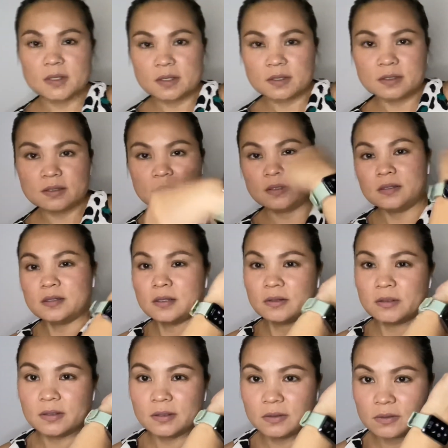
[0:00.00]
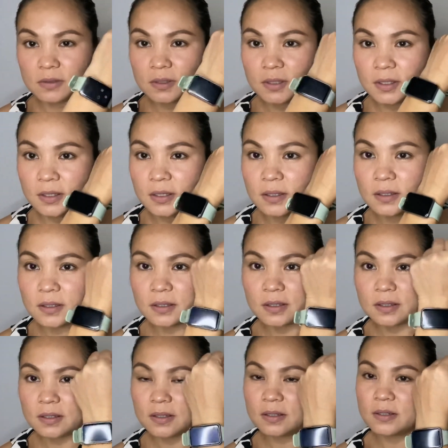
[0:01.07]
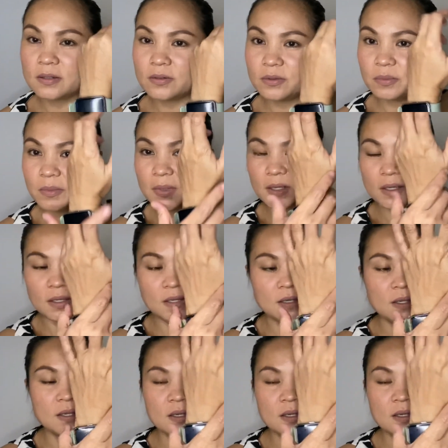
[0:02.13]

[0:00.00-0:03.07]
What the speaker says: Here's how it looks like on my